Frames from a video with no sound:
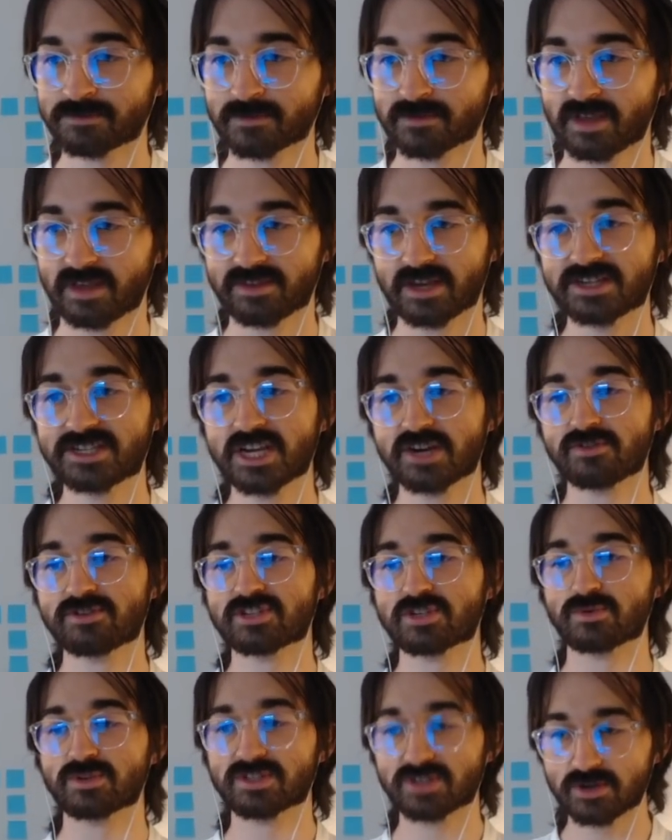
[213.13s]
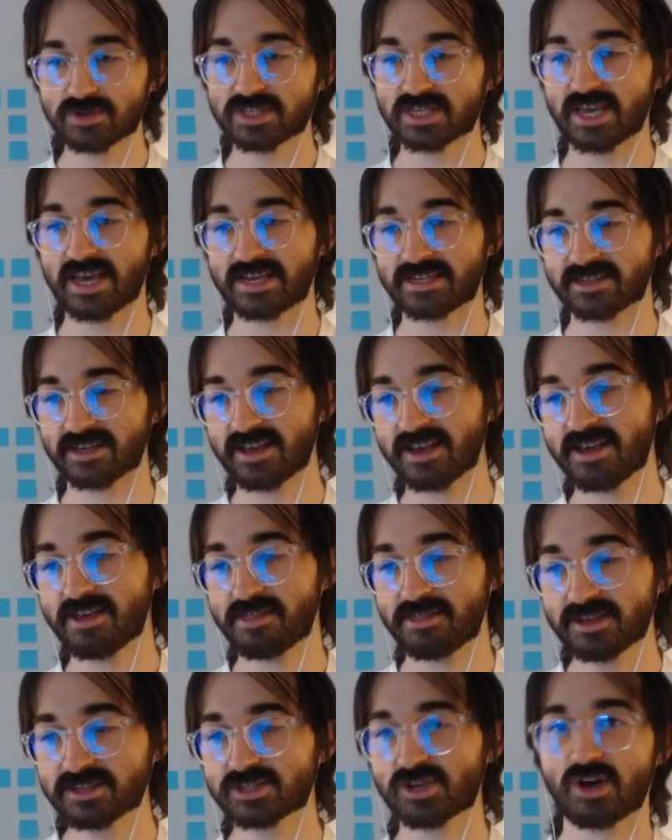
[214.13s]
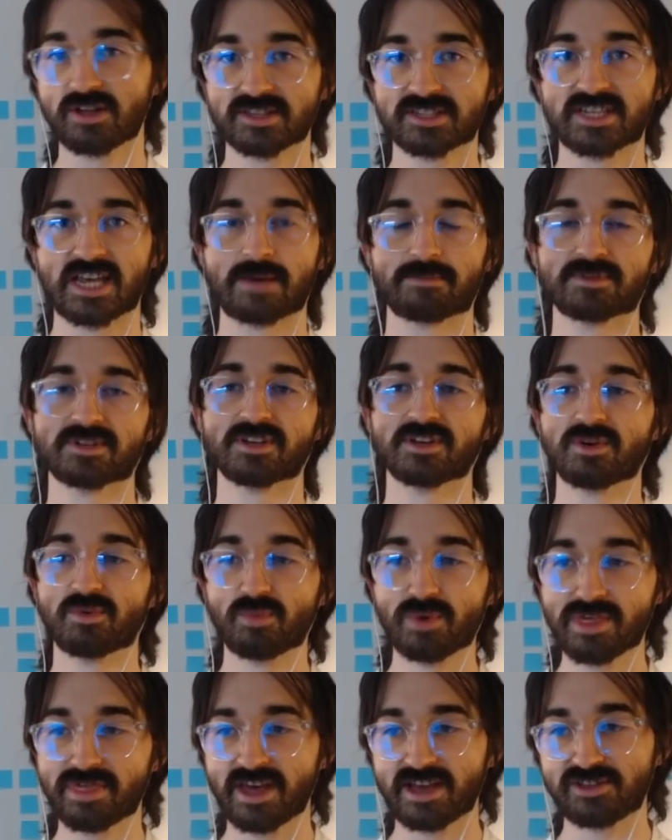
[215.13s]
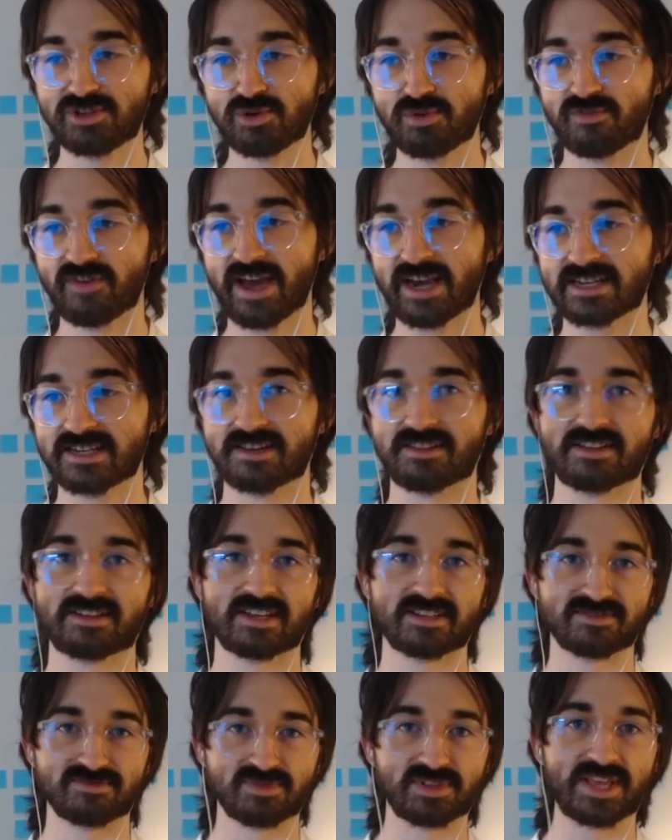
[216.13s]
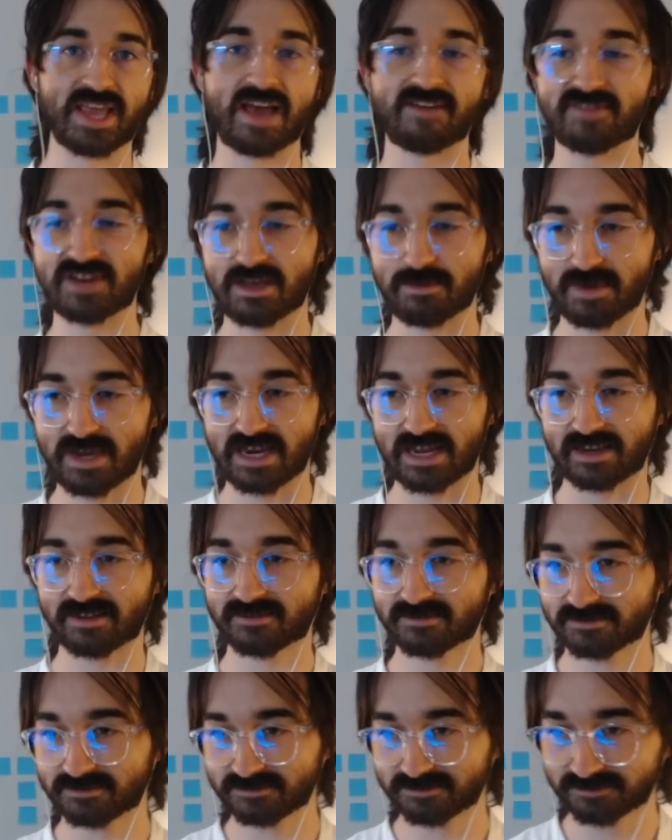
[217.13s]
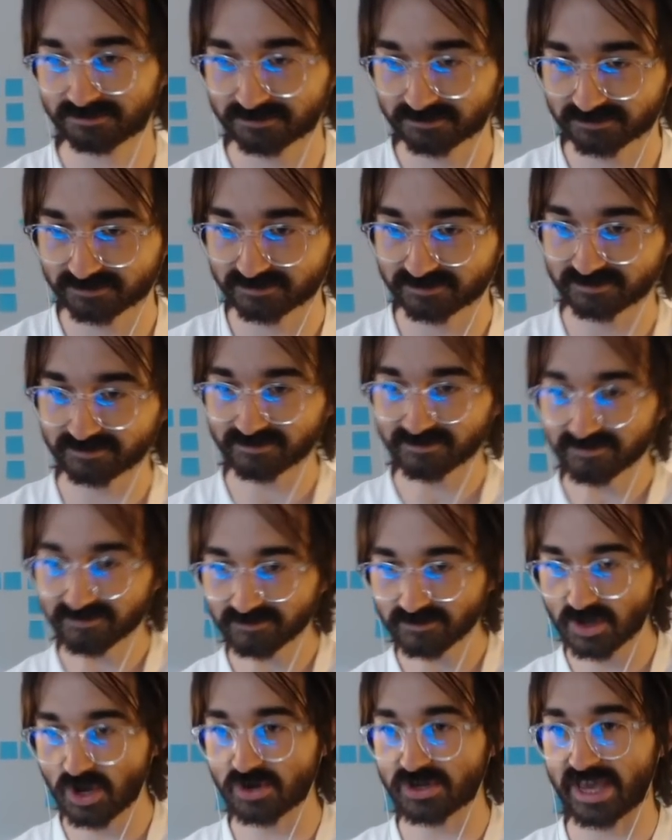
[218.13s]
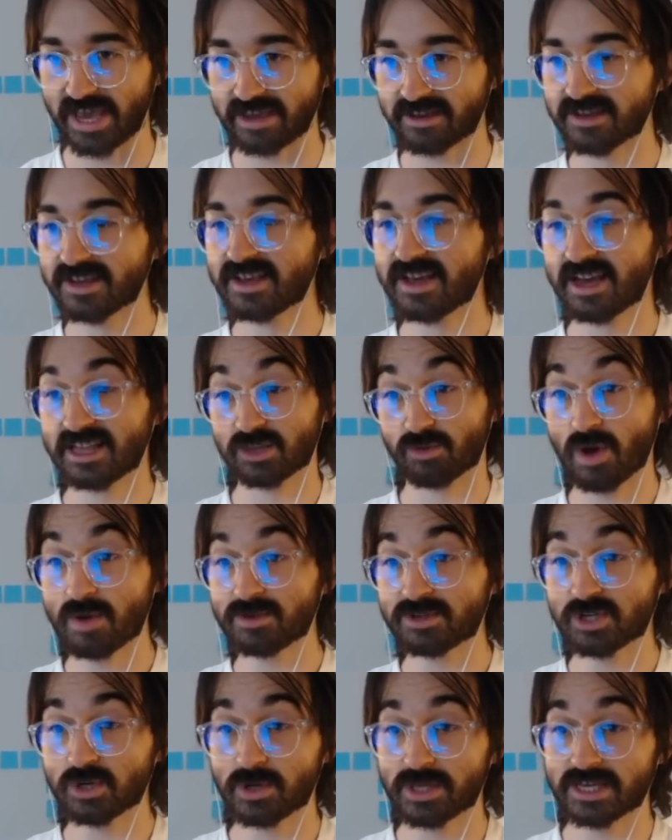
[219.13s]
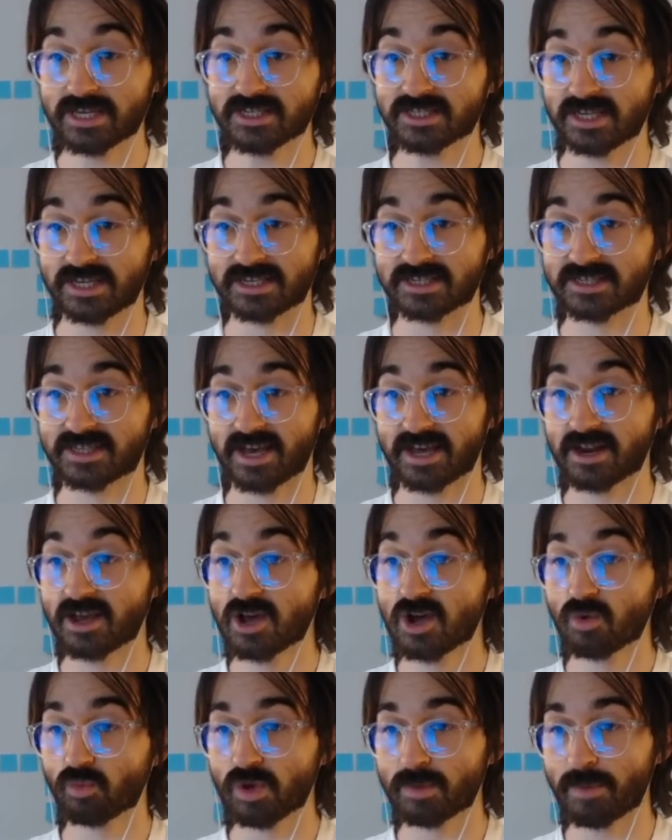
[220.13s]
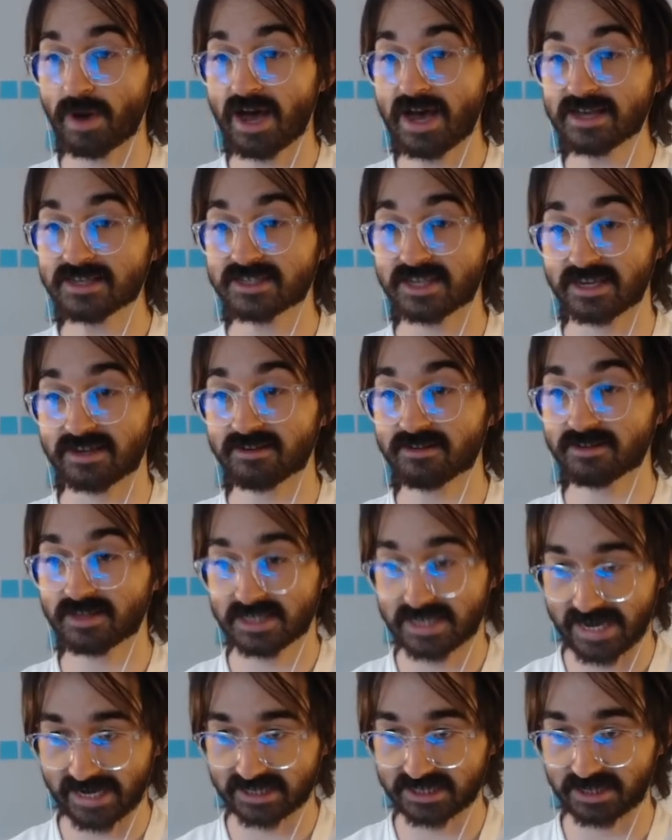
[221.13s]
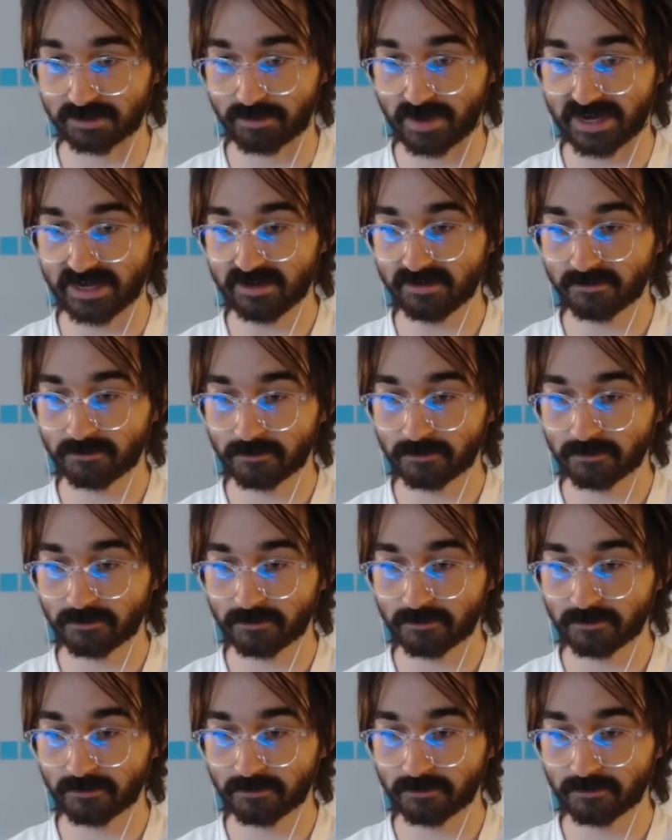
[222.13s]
And the idea is to associate this concept with that new vector that doesn't really have any meaning. Okay, and the way we do this is that we pass in the text embedding,